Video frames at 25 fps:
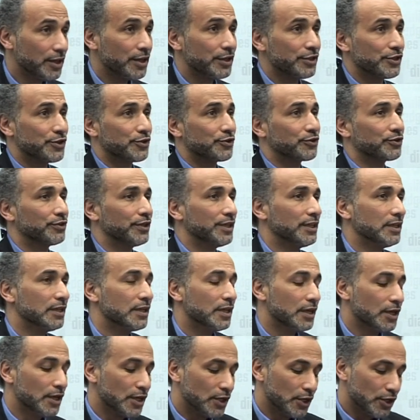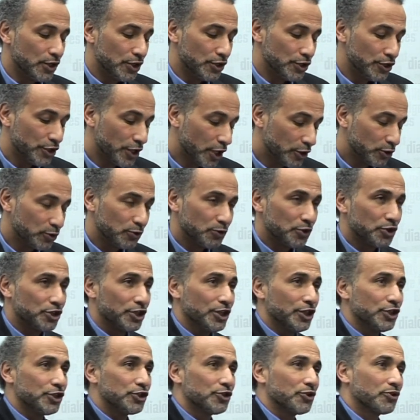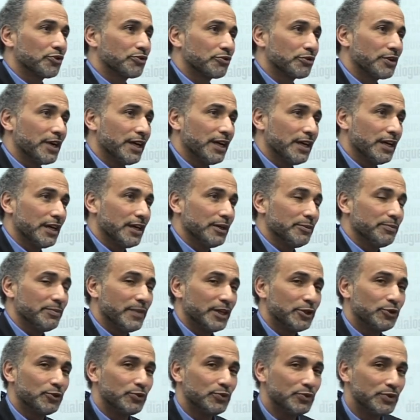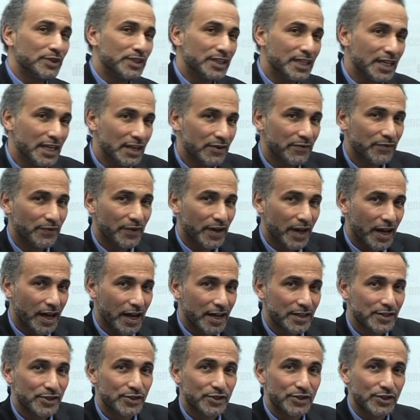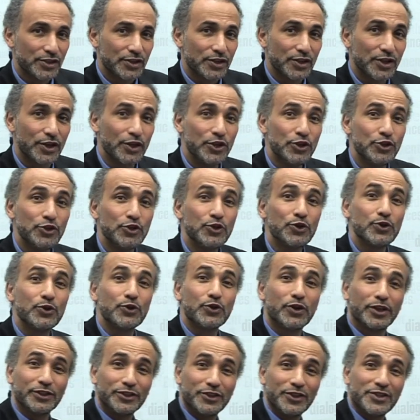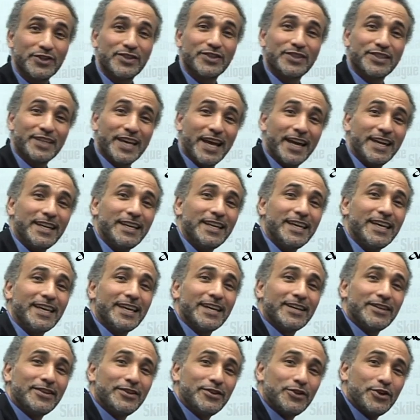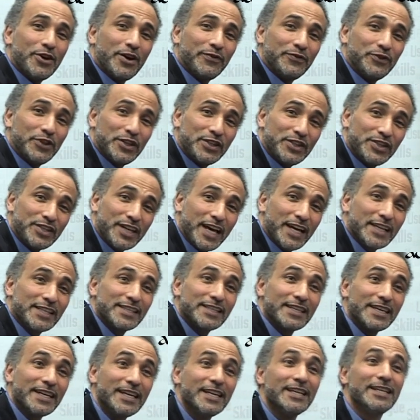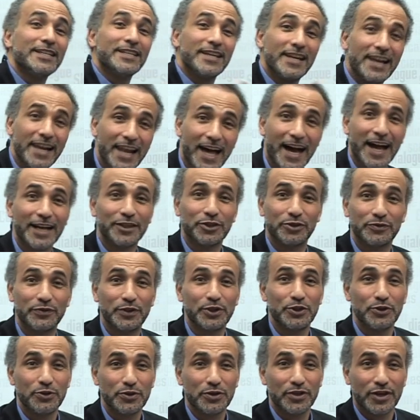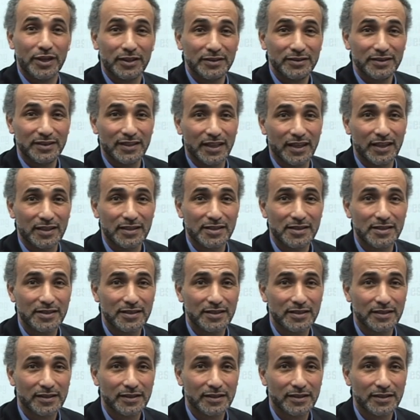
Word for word: history not to change the Quran, but to give us a new understanding of the text in the light of a new context,